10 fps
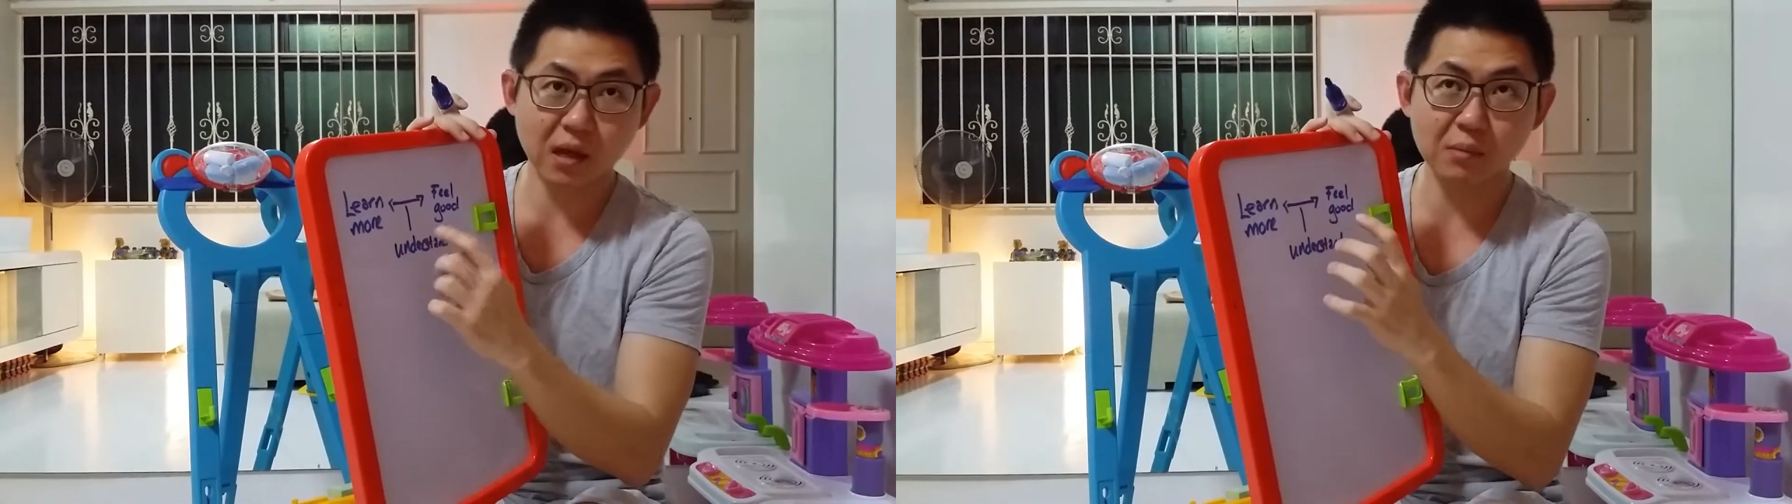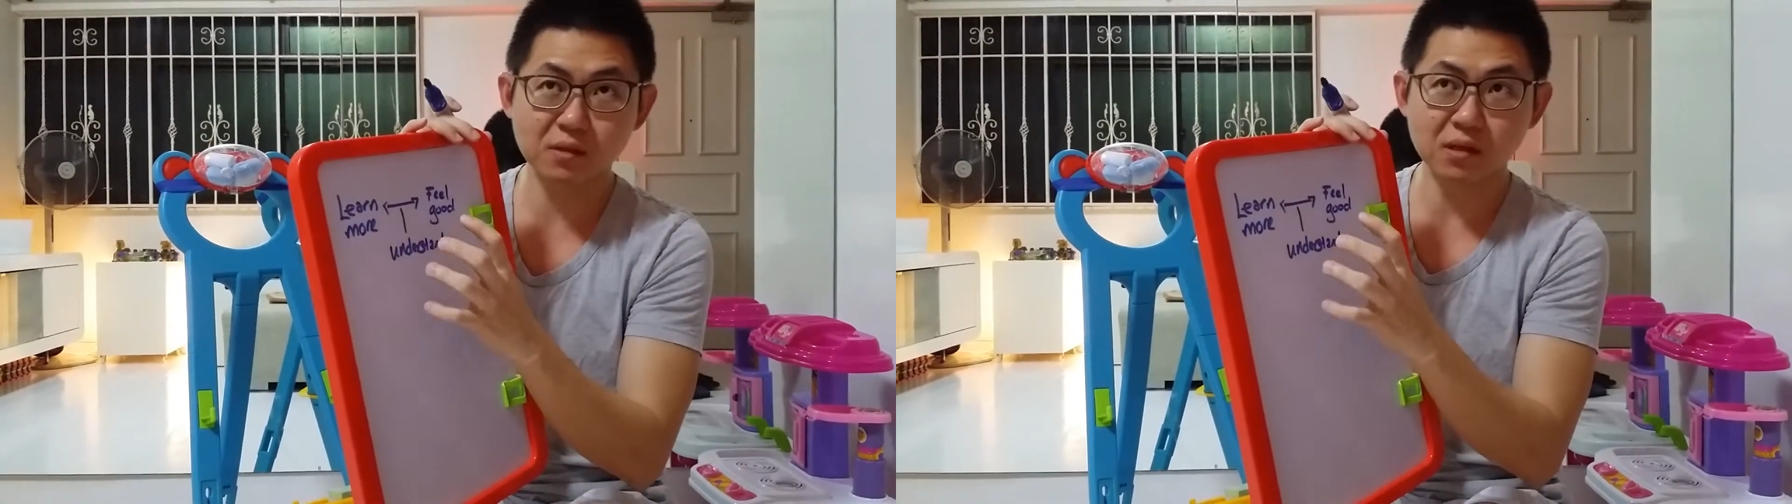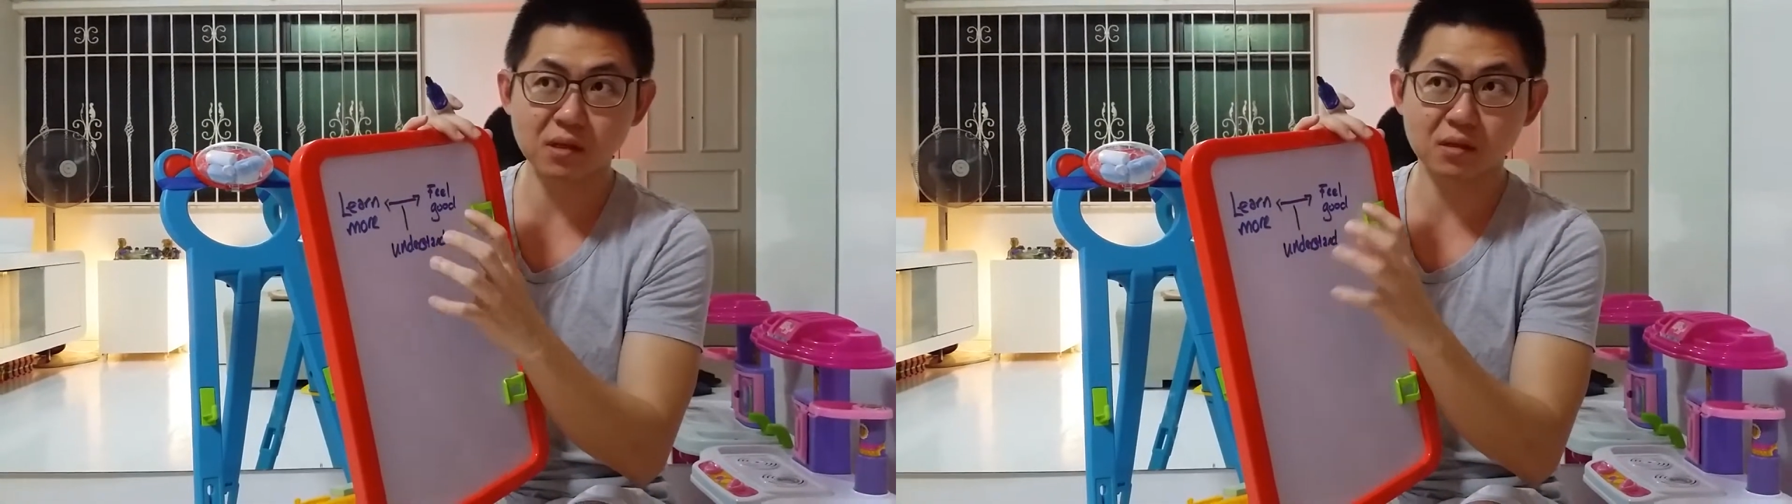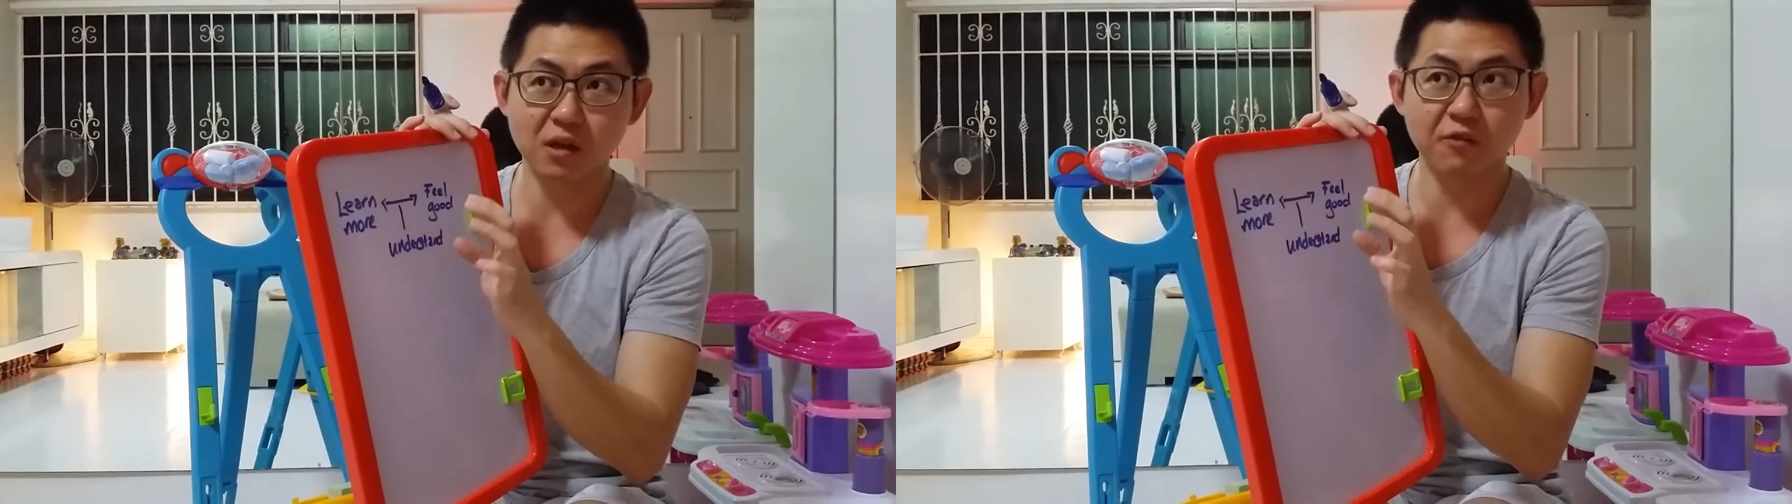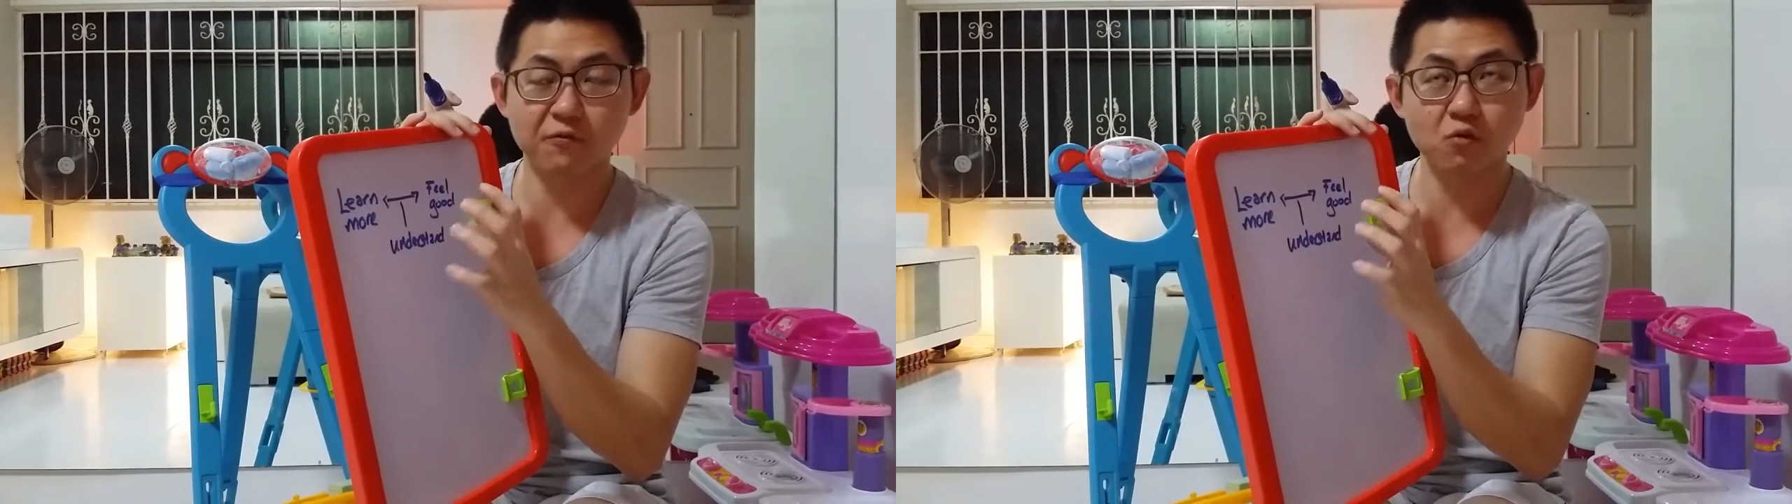comes in
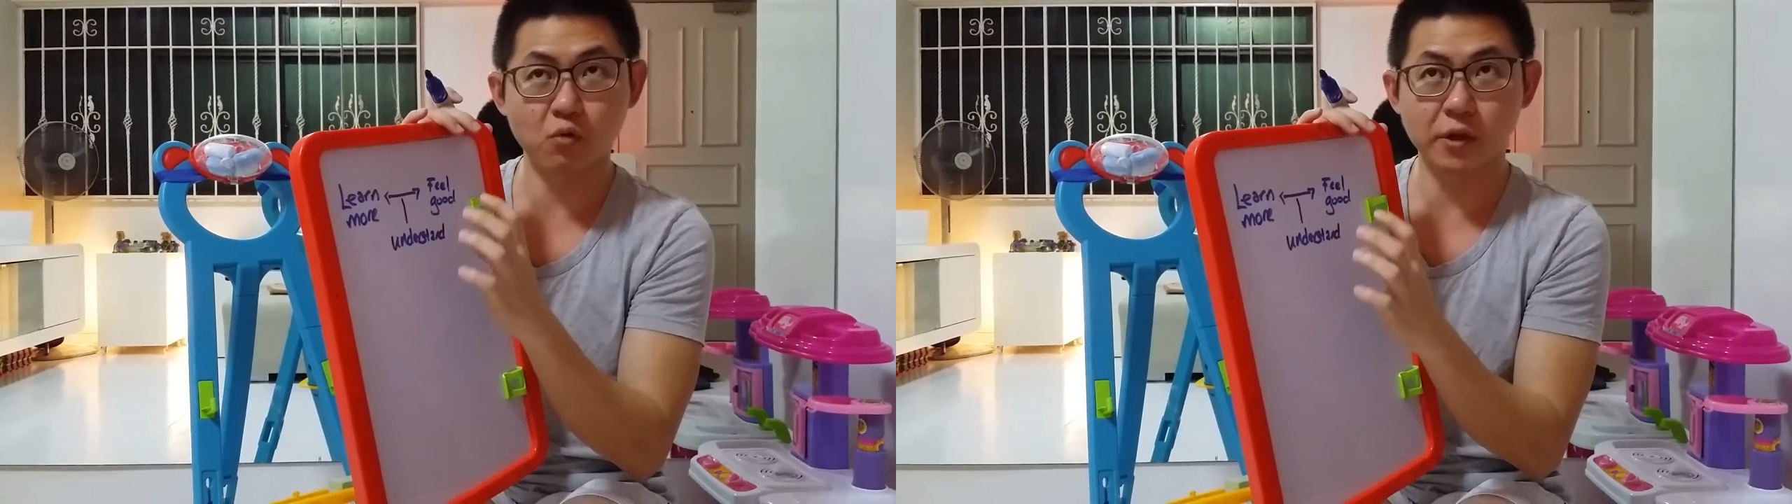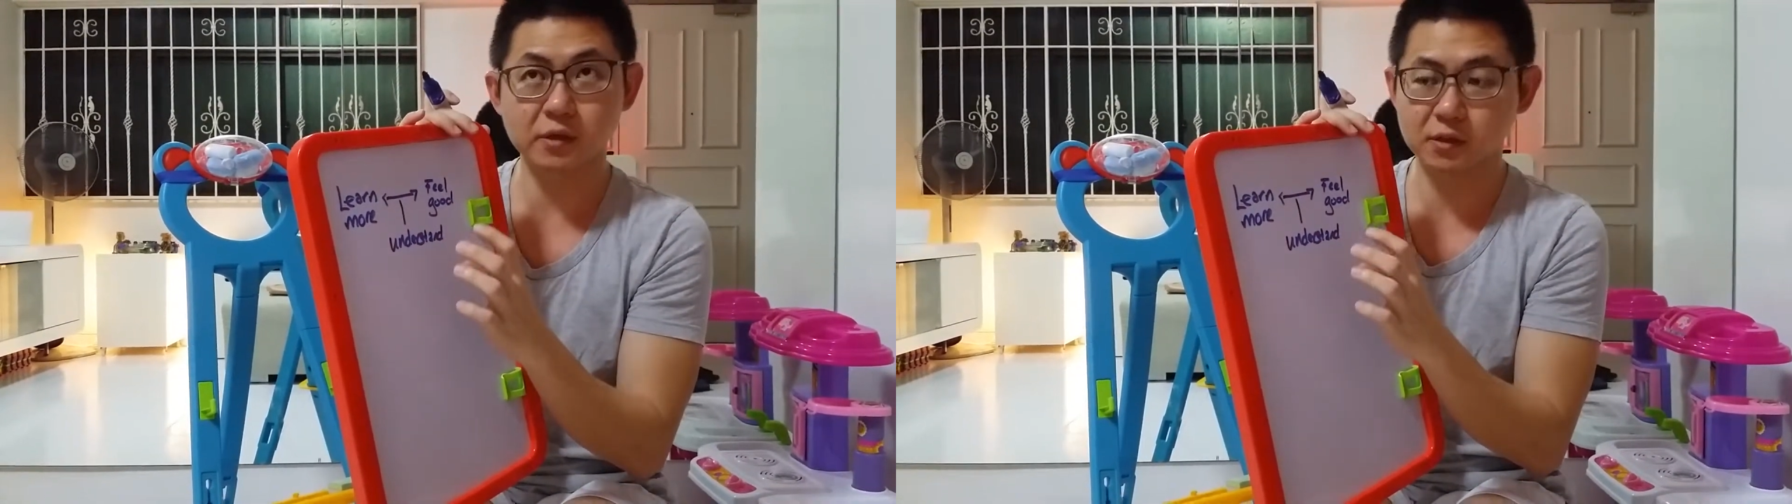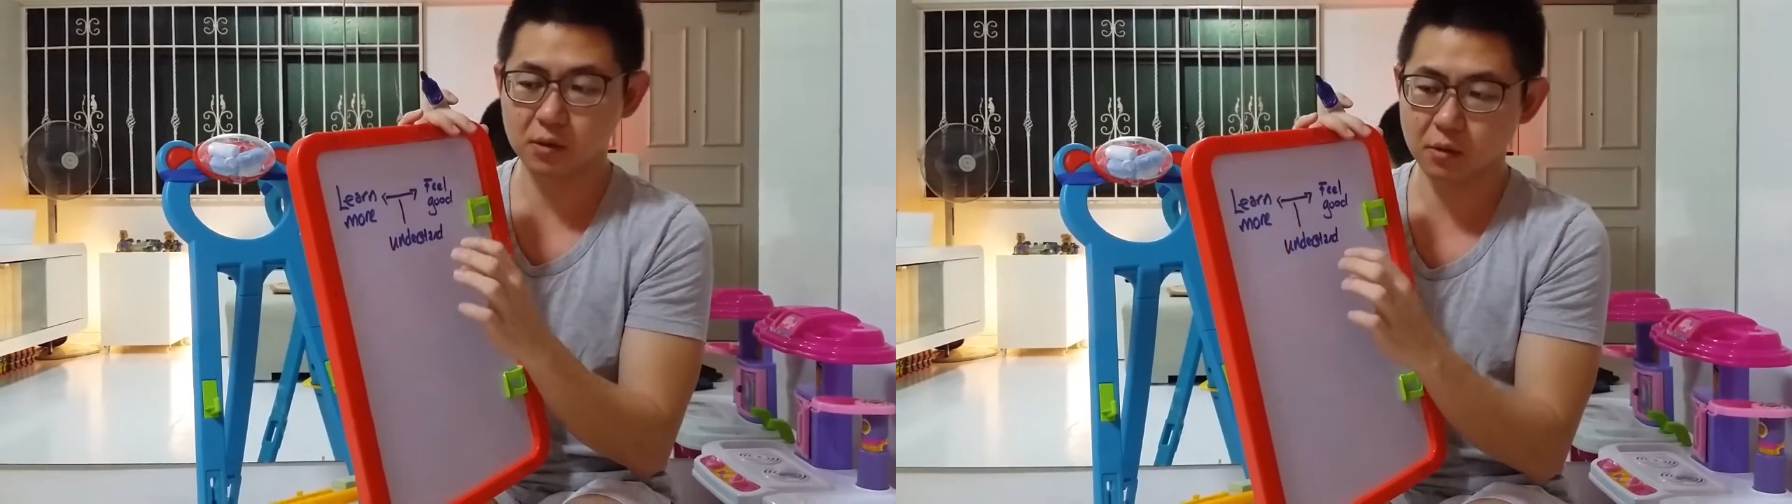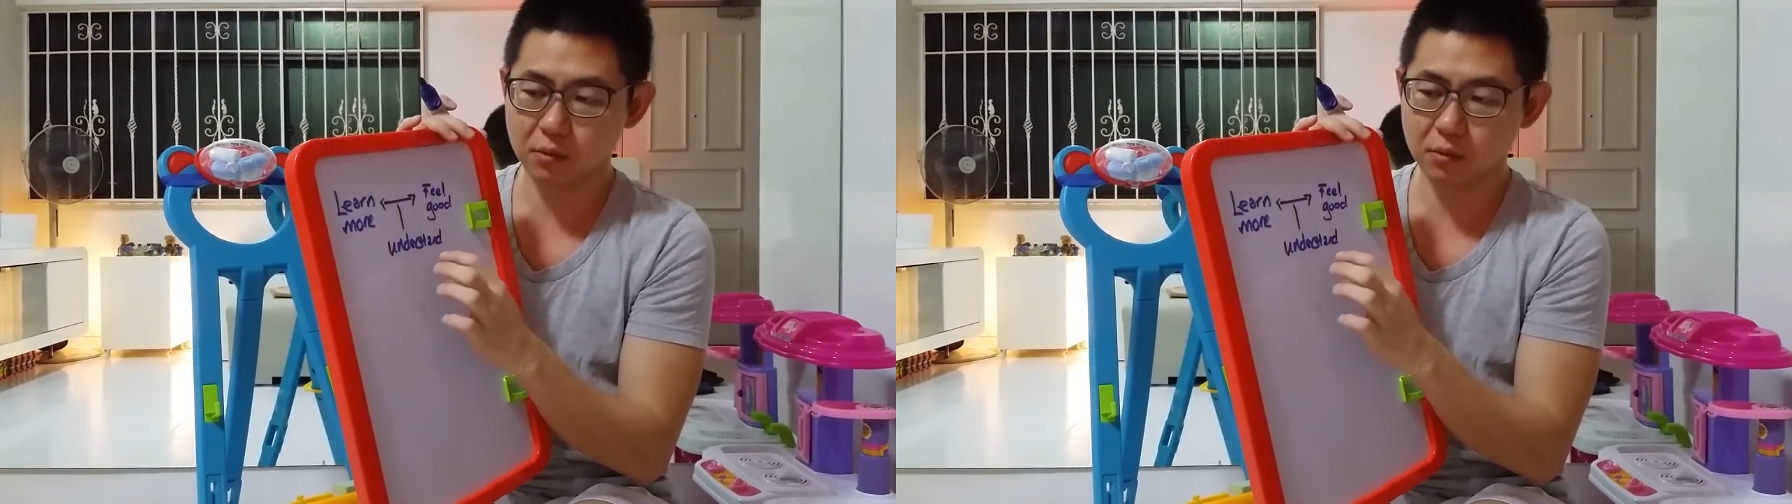a few ways.